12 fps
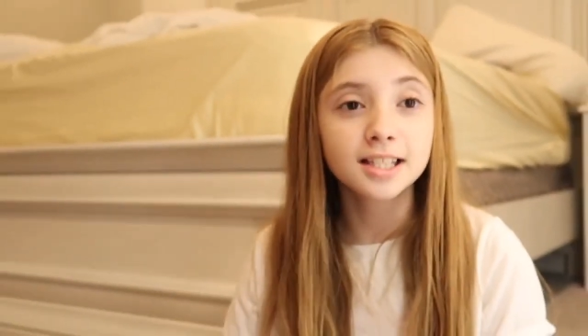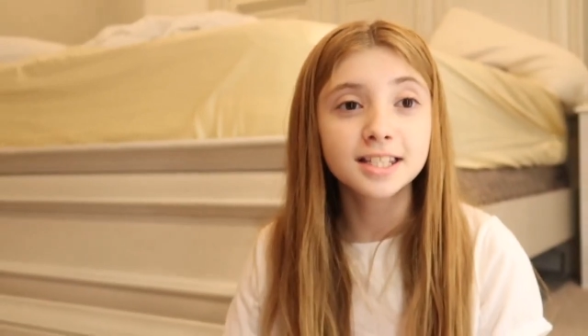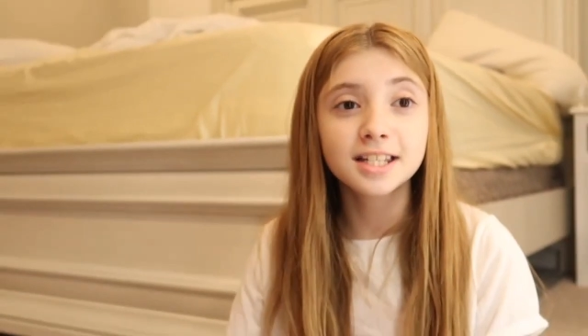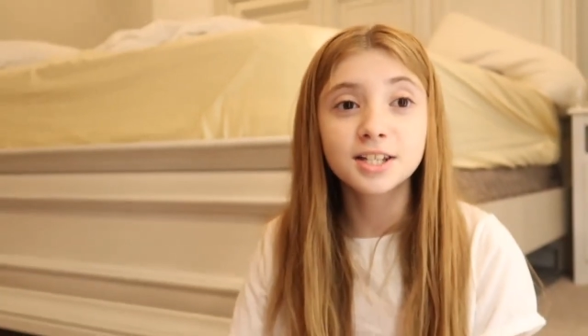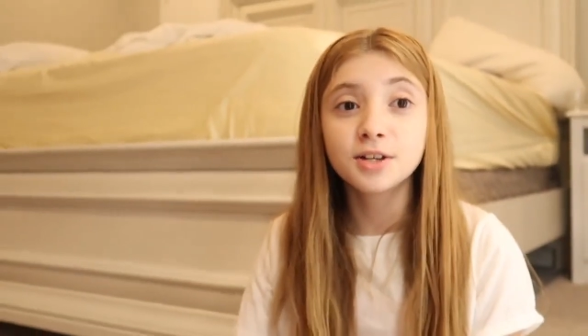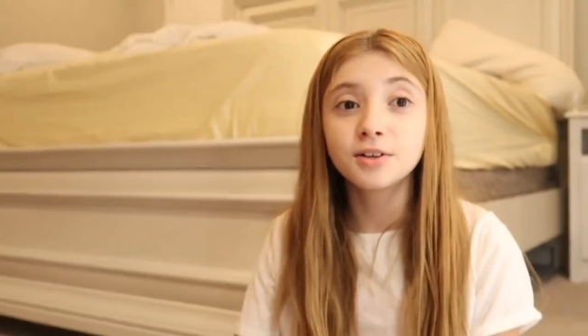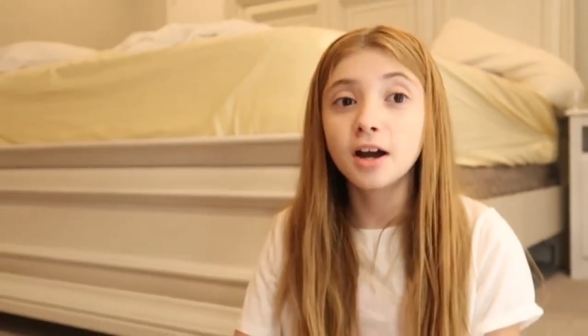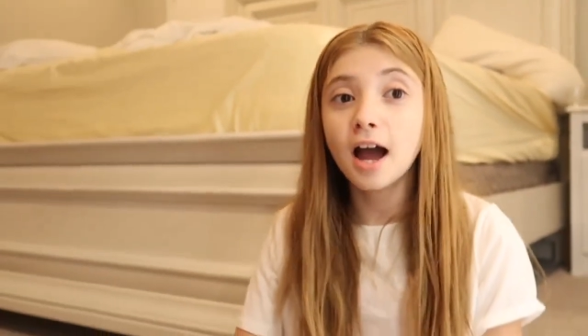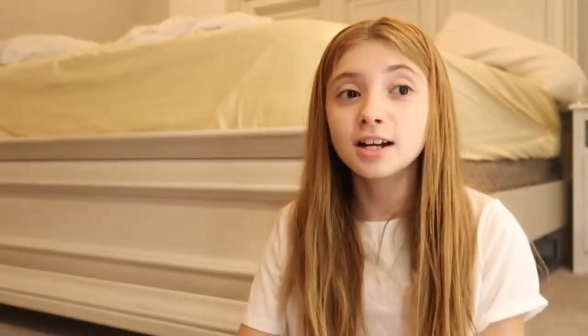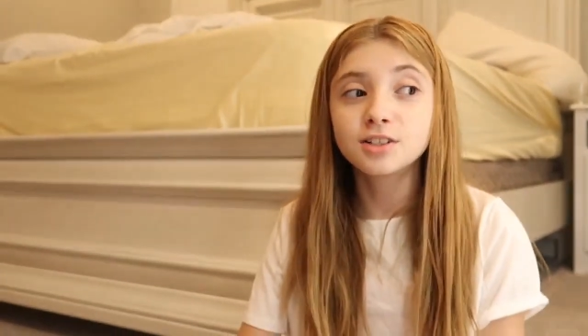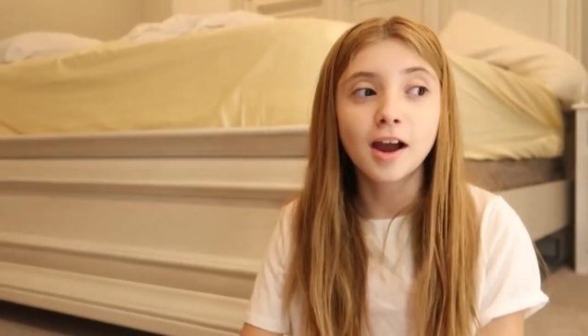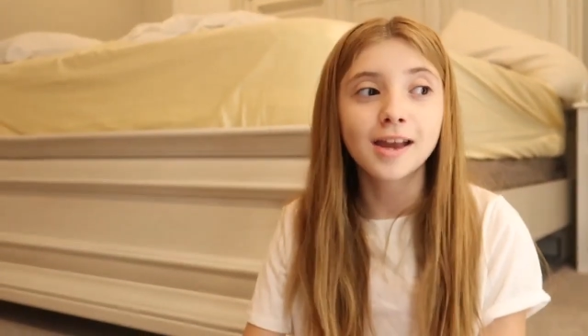I
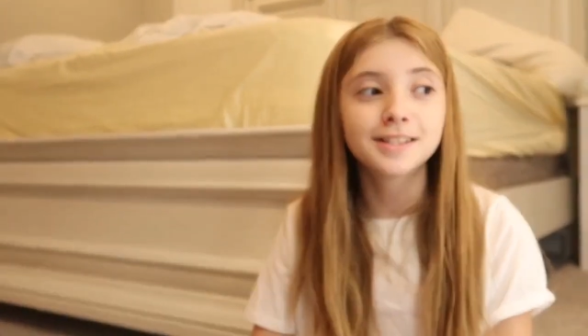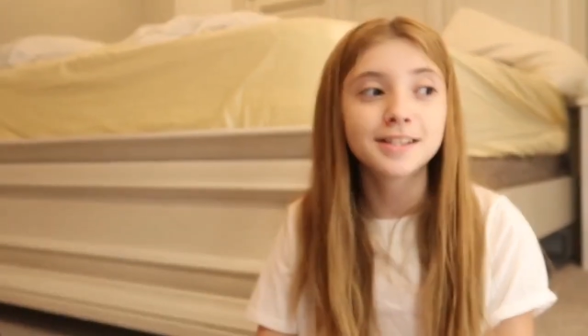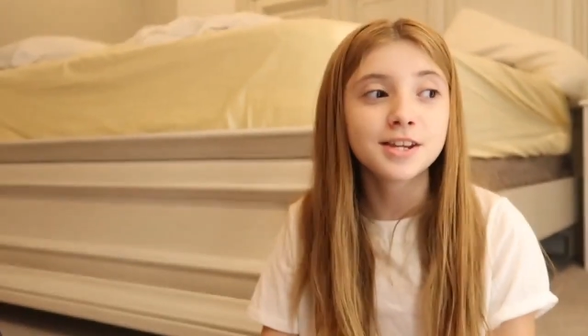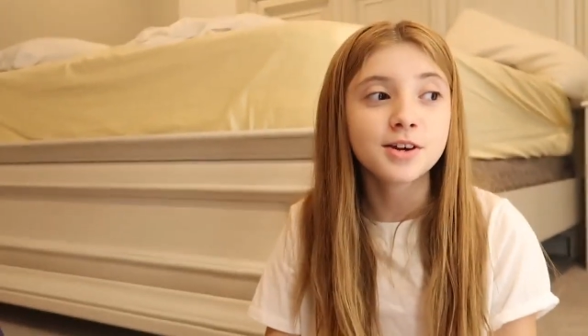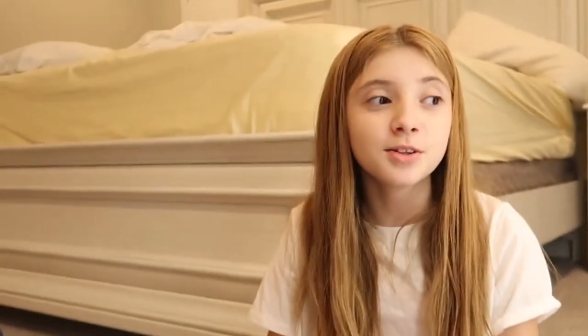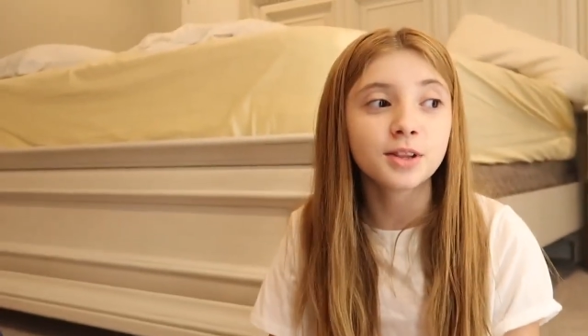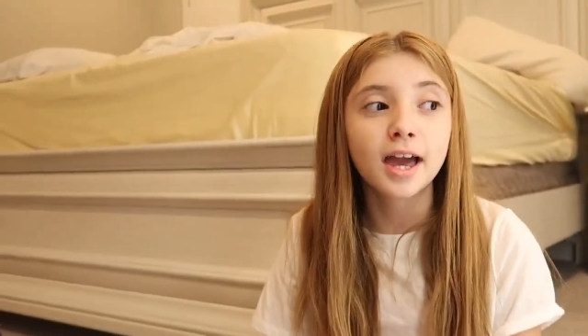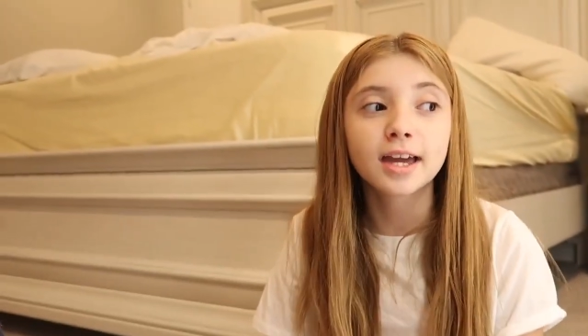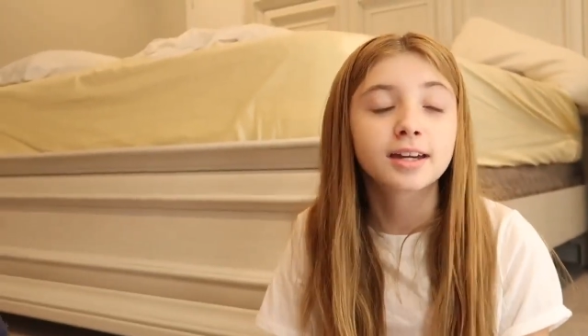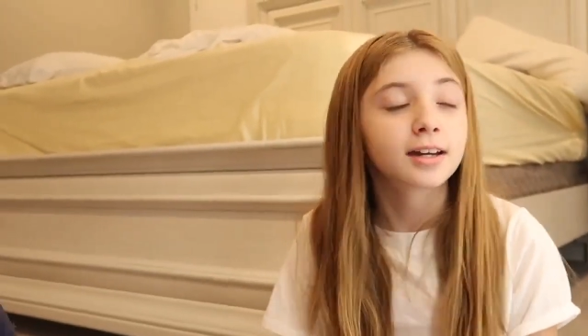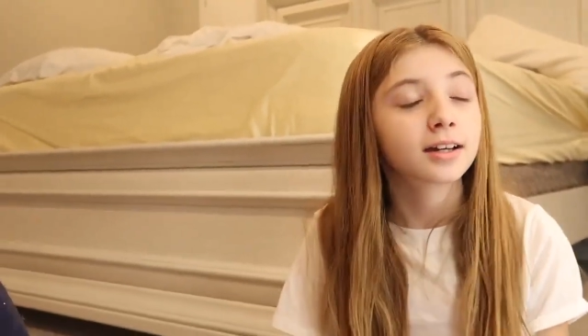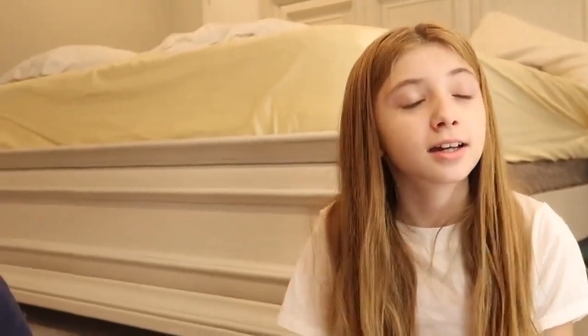tried to do like...